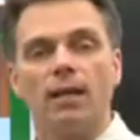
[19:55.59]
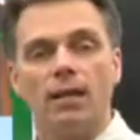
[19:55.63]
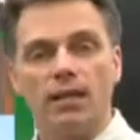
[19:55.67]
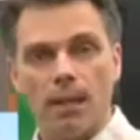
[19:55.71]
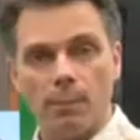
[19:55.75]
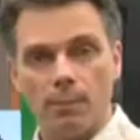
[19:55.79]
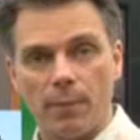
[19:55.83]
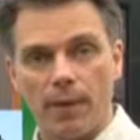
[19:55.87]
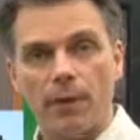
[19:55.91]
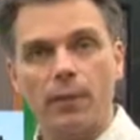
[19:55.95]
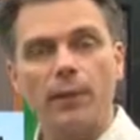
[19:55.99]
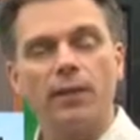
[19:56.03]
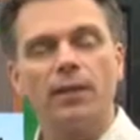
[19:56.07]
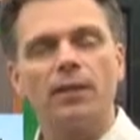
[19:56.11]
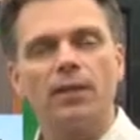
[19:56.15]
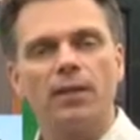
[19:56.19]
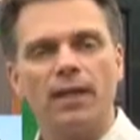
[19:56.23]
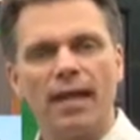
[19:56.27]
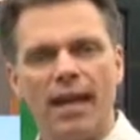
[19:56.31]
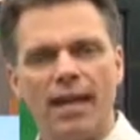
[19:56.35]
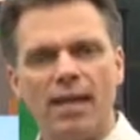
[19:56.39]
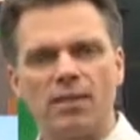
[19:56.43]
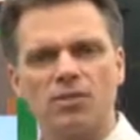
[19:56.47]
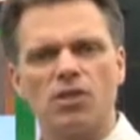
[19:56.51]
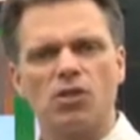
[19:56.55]
America
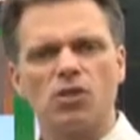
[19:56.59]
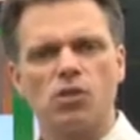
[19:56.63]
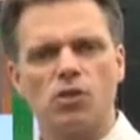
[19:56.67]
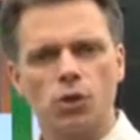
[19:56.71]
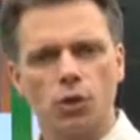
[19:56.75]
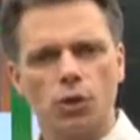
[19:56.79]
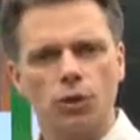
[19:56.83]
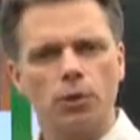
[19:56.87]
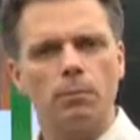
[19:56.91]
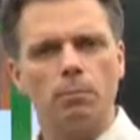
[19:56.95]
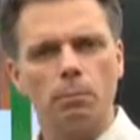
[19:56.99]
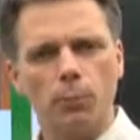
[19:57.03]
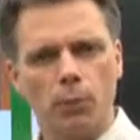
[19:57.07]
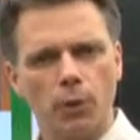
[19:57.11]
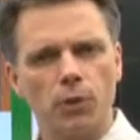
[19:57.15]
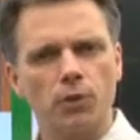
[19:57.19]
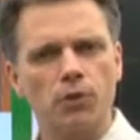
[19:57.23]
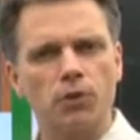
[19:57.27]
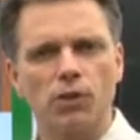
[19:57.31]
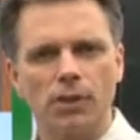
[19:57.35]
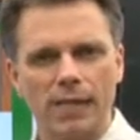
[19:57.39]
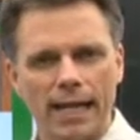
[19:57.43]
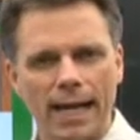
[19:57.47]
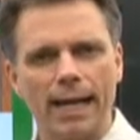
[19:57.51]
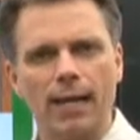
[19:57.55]
has a certain
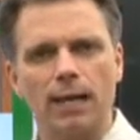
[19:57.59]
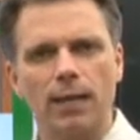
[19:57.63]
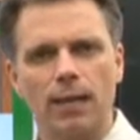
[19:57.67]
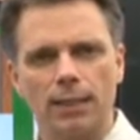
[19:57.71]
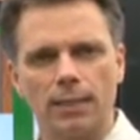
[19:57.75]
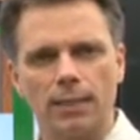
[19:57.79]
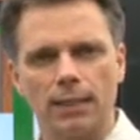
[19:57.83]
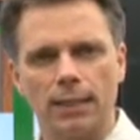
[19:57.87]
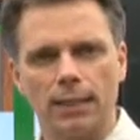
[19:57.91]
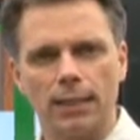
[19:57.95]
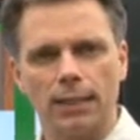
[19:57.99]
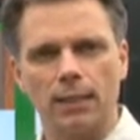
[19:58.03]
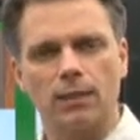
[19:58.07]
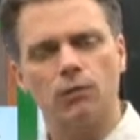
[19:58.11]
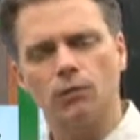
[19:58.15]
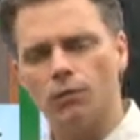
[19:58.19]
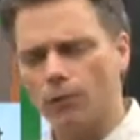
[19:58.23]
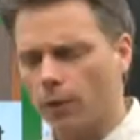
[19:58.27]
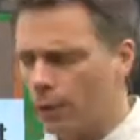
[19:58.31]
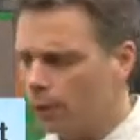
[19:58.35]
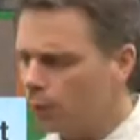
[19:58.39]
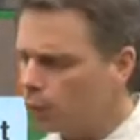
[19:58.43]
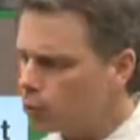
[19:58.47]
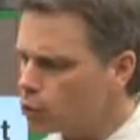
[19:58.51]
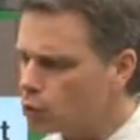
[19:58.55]
personality. It's
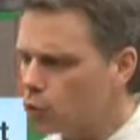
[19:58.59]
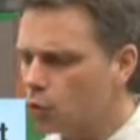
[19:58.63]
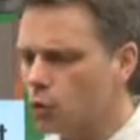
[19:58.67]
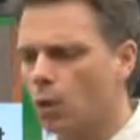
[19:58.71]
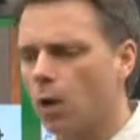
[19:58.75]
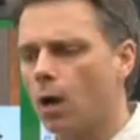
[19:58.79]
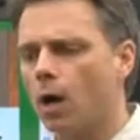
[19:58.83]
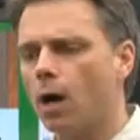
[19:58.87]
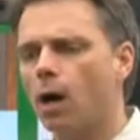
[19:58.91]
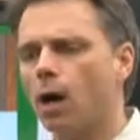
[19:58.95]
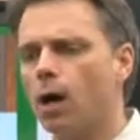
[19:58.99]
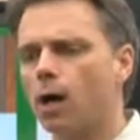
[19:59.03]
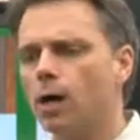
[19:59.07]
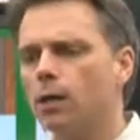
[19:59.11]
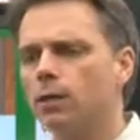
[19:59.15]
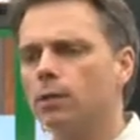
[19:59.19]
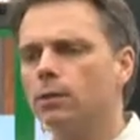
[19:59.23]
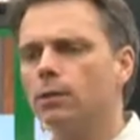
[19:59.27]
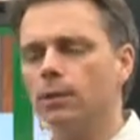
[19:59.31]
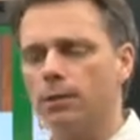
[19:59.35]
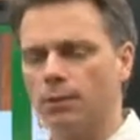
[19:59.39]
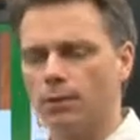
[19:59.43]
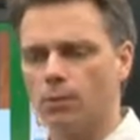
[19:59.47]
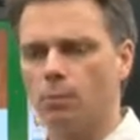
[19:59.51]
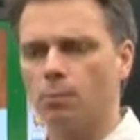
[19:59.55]
very
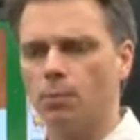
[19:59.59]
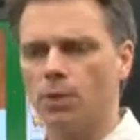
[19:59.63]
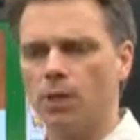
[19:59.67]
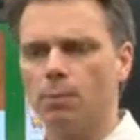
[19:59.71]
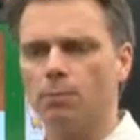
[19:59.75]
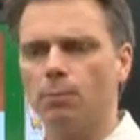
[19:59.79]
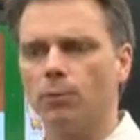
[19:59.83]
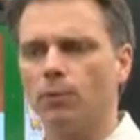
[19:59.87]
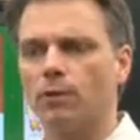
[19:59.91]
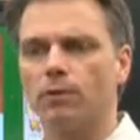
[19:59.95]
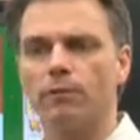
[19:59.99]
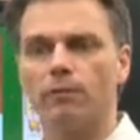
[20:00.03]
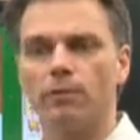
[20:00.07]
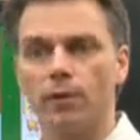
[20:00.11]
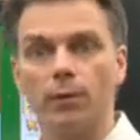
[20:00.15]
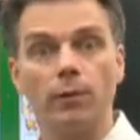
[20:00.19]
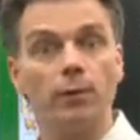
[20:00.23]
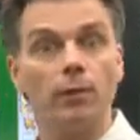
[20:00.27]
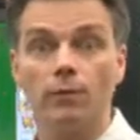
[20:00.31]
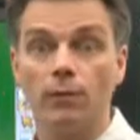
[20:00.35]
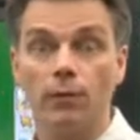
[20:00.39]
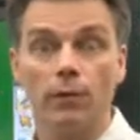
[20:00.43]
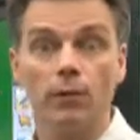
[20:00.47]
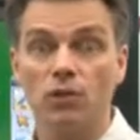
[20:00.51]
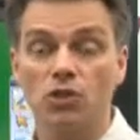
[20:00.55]
strong, and the people are
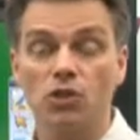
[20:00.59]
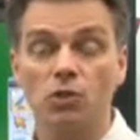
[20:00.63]
very, very